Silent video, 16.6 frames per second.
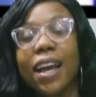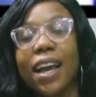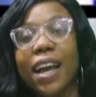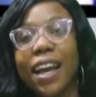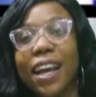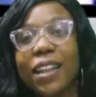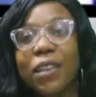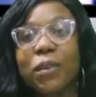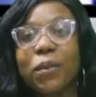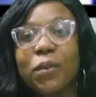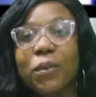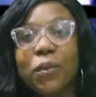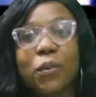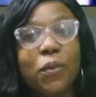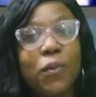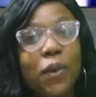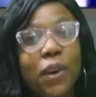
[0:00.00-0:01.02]
Hello,
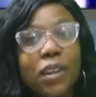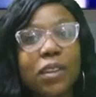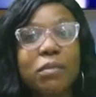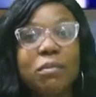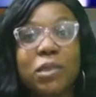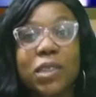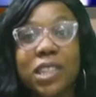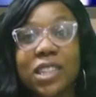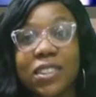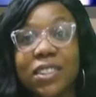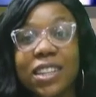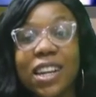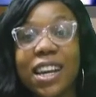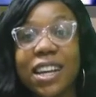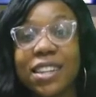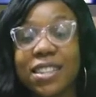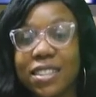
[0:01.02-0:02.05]
welcome to
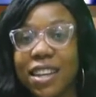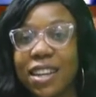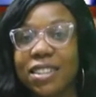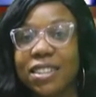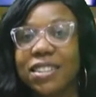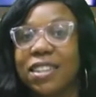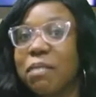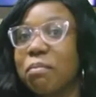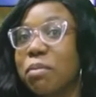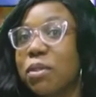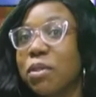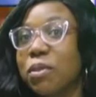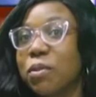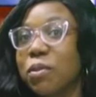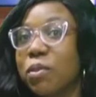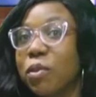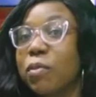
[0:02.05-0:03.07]
another exciting
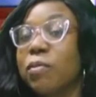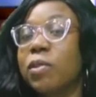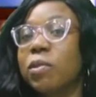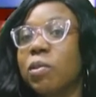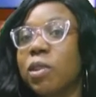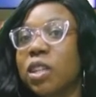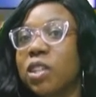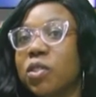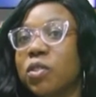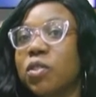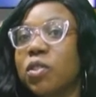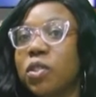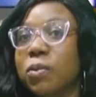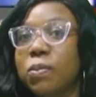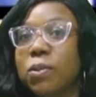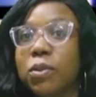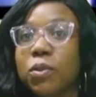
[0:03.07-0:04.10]
episode of the
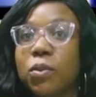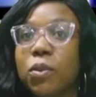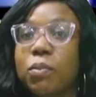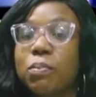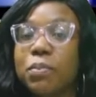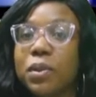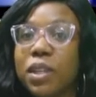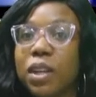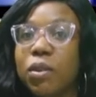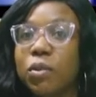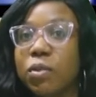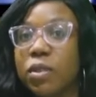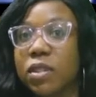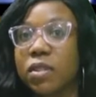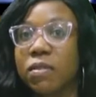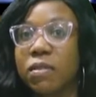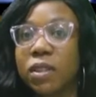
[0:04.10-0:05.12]
Relationship Show on Pinnacle
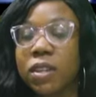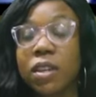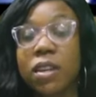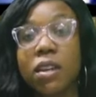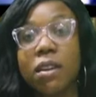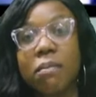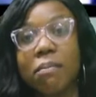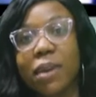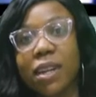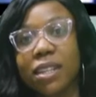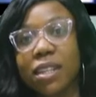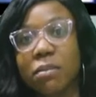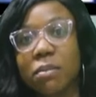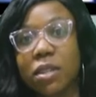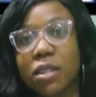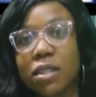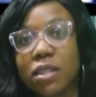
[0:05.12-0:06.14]
TV. My
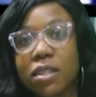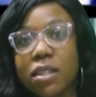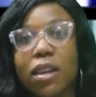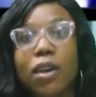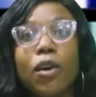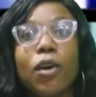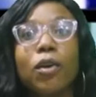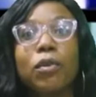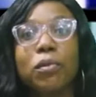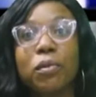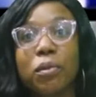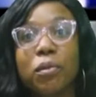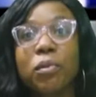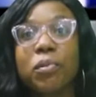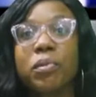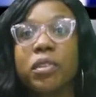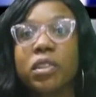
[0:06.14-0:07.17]
name is
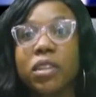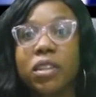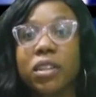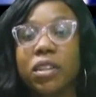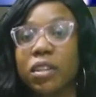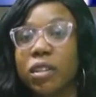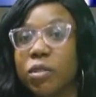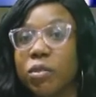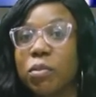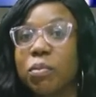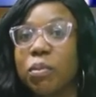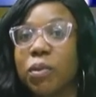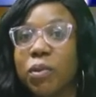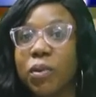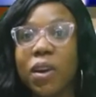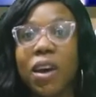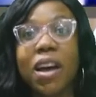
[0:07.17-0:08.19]
Glory
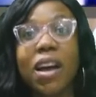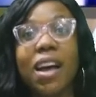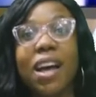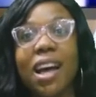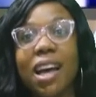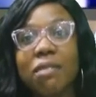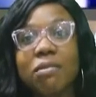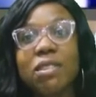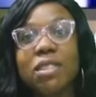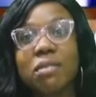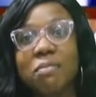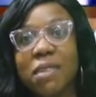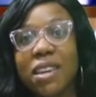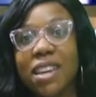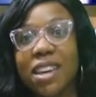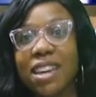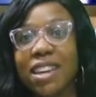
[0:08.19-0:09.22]
Irubo, and with
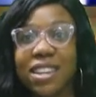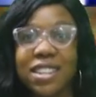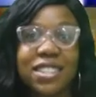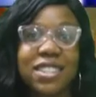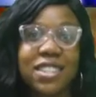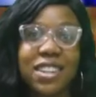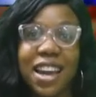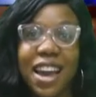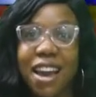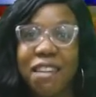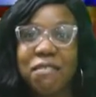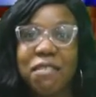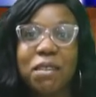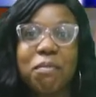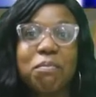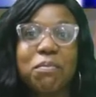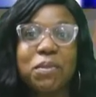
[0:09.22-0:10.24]
me here is the
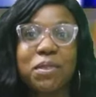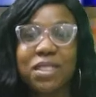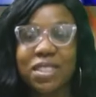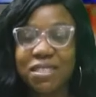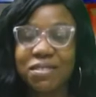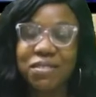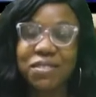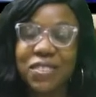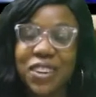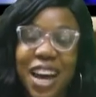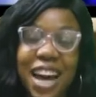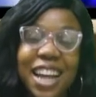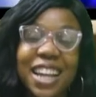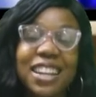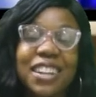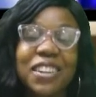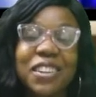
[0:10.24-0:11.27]
ever beautiful
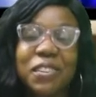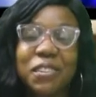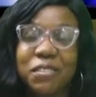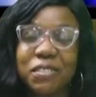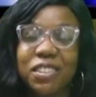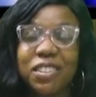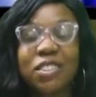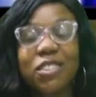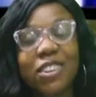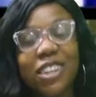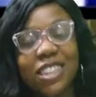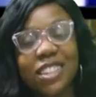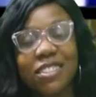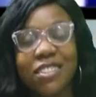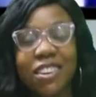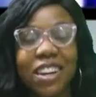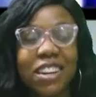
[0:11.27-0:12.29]
and loving, you
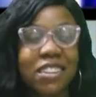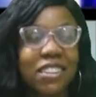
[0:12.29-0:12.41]
already know her,